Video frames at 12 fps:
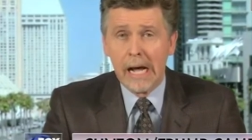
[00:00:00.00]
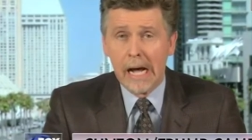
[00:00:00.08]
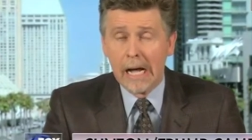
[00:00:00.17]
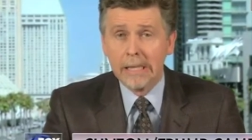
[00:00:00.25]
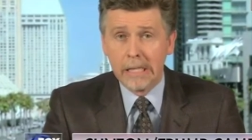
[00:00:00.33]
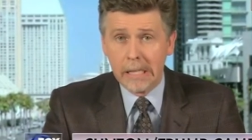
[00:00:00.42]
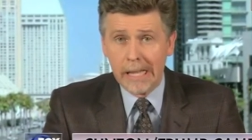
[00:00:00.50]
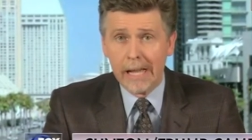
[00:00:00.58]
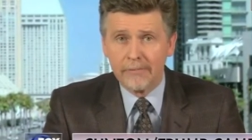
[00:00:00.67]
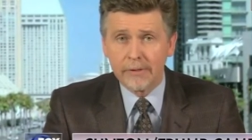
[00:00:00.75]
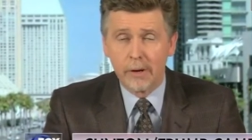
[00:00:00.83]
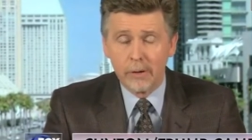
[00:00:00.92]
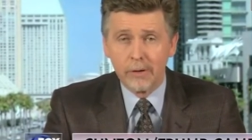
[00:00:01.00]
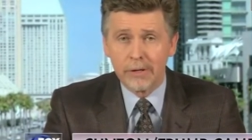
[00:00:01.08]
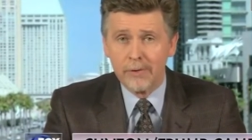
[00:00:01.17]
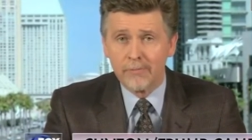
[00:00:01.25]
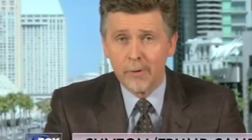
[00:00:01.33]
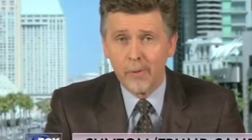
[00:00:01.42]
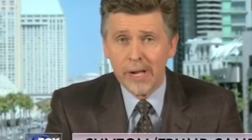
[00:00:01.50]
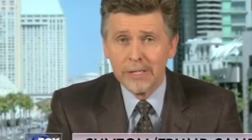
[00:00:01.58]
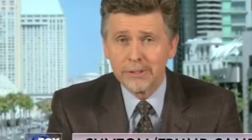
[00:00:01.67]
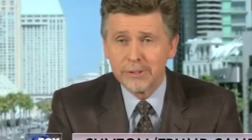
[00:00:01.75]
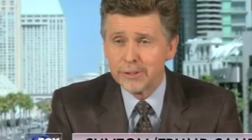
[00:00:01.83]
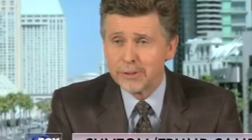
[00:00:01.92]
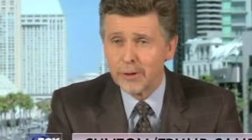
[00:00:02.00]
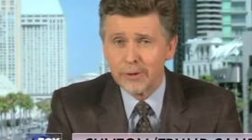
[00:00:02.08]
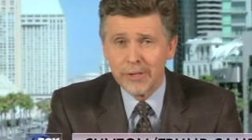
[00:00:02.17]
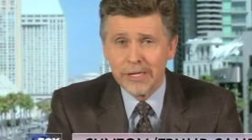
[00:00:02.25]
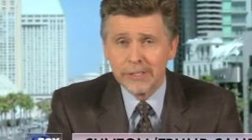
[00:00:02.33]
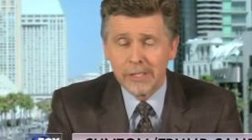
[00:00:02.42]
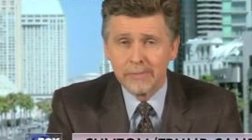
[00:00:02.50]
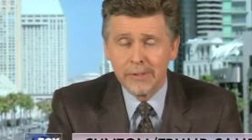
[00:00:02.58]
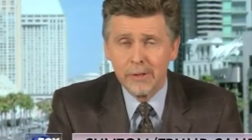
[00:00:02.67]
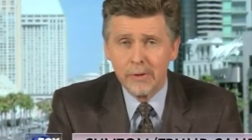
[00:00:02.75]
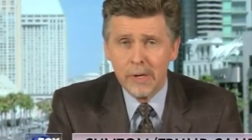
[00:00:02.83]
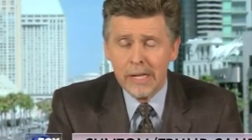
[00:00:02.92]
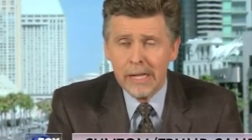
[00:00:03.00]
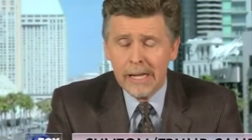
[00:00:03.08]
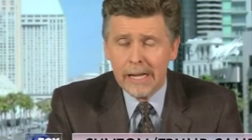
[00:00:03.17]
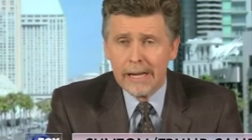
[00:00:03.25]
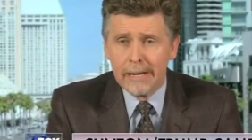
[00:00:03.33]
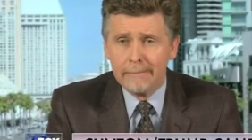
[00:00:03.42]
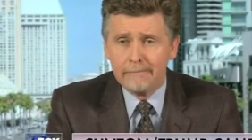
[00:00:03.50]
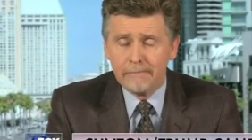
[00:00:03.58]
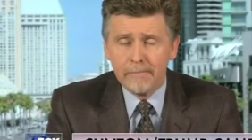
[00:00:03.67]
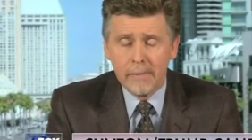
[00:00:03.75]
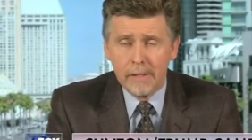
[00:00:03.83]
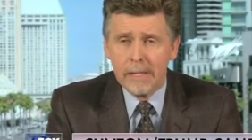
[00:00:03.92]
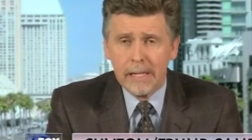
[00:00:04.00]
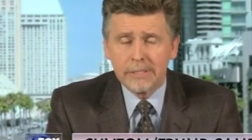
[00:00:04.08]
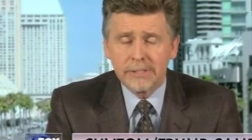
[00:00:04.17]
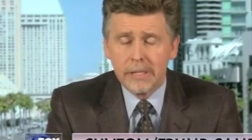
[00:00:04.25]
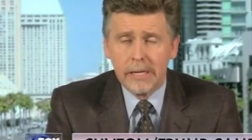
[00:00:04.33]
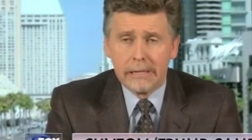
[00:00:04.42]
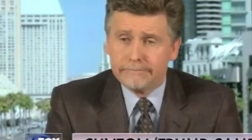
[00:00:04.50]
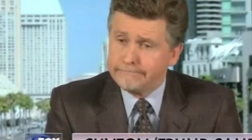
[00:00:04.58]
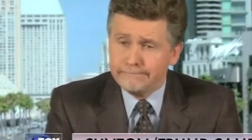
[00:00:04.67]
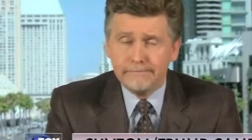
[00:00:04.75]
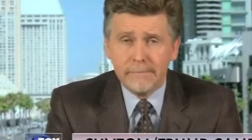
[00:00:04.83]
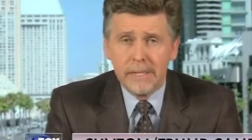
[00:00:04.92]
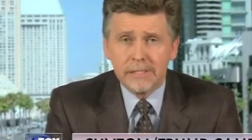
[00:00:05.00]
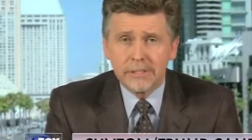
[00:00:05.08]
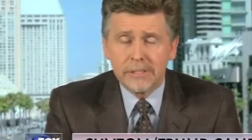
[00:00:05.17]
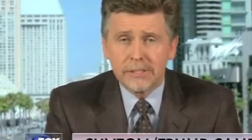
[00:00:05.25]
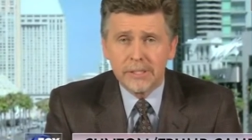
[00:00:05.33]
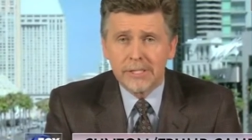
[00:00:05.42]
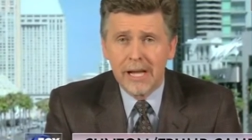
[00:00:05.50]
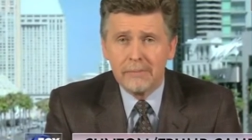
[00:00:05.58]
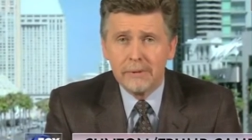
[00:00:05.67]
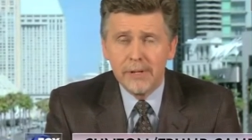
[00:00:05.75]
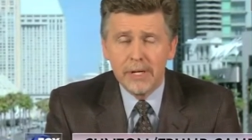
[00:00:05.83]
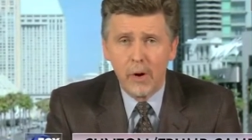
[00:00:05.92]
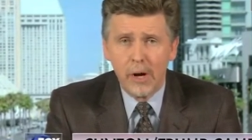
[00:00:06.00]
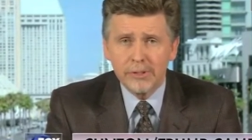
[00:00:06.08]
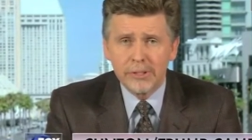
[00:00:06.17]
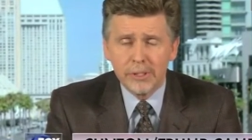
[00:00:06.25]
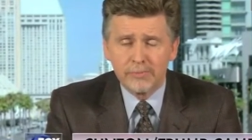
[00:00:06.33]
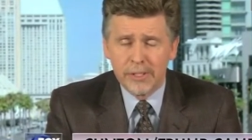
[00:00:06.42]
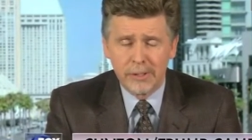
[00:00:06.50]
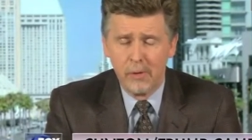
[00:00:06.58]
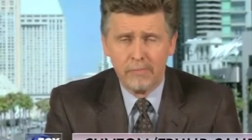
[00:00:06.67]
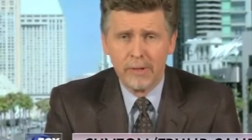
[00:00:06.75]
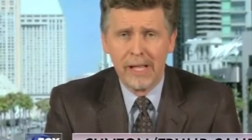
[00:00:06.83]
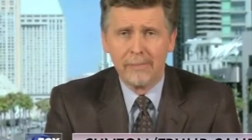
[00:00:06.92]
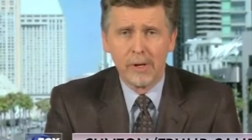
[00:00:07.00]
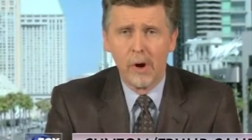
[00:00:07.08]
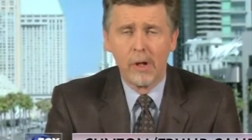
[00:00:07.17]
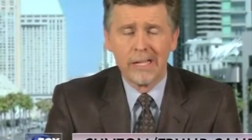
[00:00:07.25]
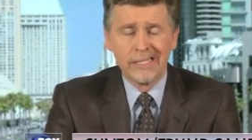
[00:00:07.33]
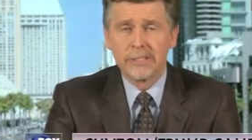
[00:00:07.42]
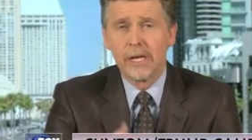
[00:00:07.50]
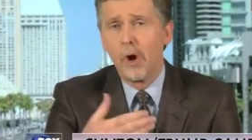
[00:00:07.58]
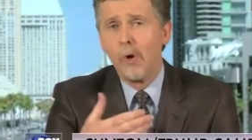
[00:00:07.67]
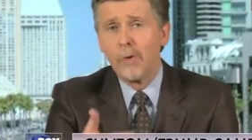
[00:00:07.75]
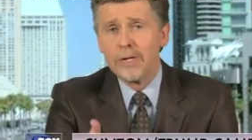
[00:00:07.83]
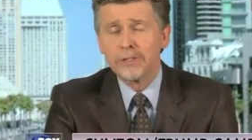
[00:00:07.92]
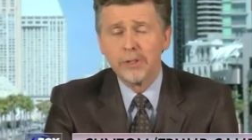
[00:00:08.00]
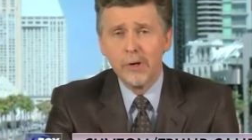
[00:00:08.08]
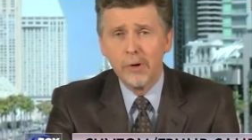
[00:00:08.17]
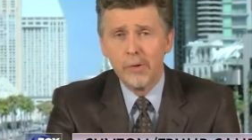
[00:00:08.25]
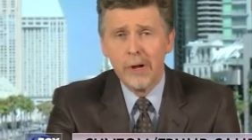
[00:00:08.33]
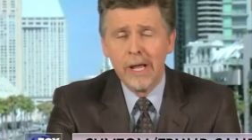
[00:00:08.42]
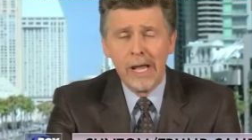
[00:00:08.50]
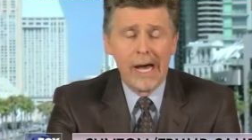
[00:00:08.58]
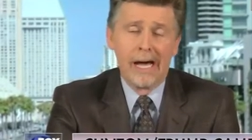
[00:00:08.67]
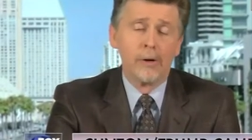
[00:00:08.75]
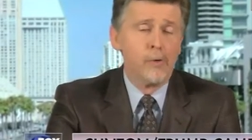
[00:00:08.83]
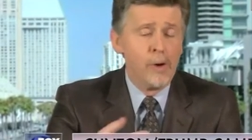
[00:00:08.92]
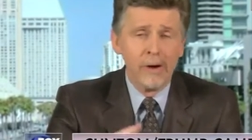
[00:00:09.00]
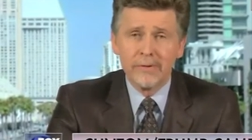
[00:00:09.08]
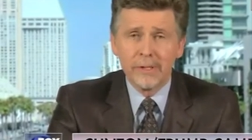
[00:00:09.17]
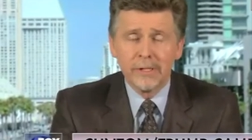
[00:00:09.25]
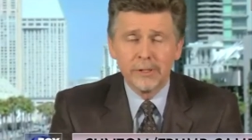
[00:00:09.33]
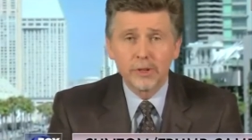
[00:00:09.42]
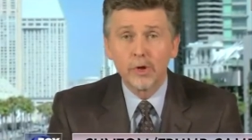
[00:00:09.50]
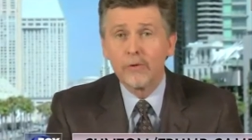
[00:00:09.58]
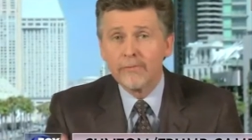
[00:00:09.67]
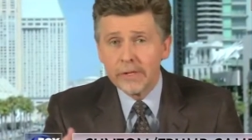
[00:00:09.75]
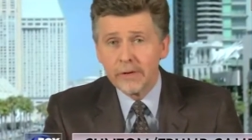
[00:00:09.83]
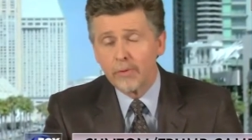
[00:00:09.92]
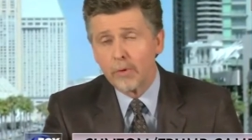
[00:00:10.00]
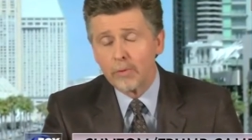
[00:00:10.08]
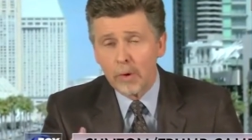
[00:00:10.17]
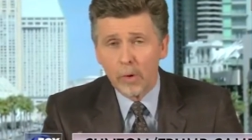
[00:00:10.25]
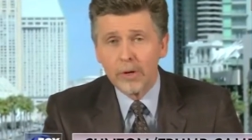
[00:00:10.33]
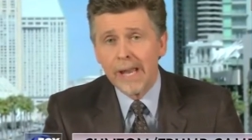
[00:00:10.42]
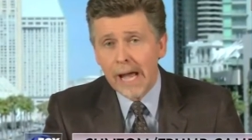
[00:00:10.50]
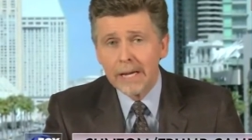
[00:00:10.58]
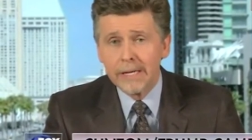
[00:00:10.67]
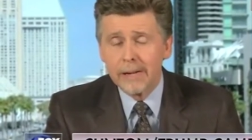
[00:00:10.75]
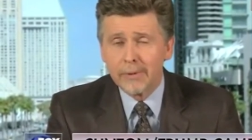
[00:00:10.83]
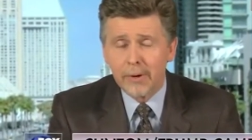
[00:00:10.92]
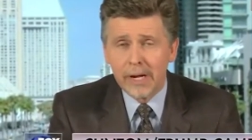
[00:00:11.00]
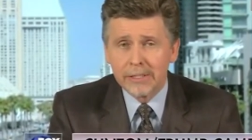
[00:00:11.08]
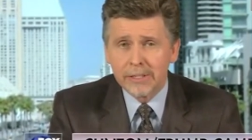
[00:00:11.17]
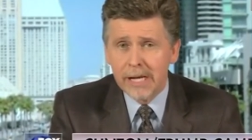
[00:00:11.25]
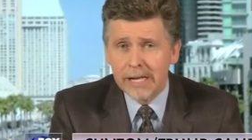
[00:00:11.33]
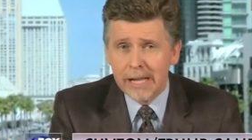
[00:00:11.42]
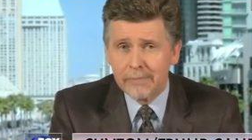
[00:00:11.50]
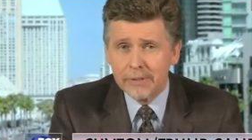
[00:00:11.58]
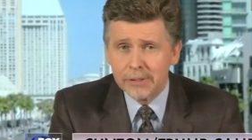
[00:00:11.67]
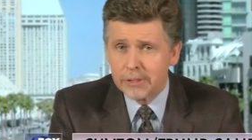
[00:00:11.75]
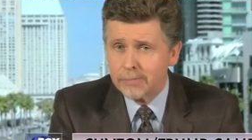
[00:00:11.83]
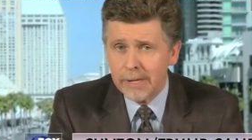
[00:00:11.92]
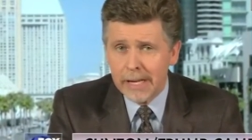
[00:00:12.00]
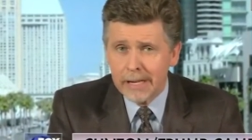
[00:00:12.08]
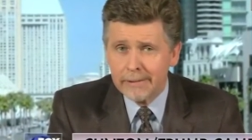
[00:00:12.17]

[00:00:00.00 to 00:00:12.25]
on the left are looking for ways to stir things up, too. Um, it's, uh, it's, it's a time to be cautious. But don't blame it all, as they always do, on whoever the conservative or, or non Democrat side happens to be.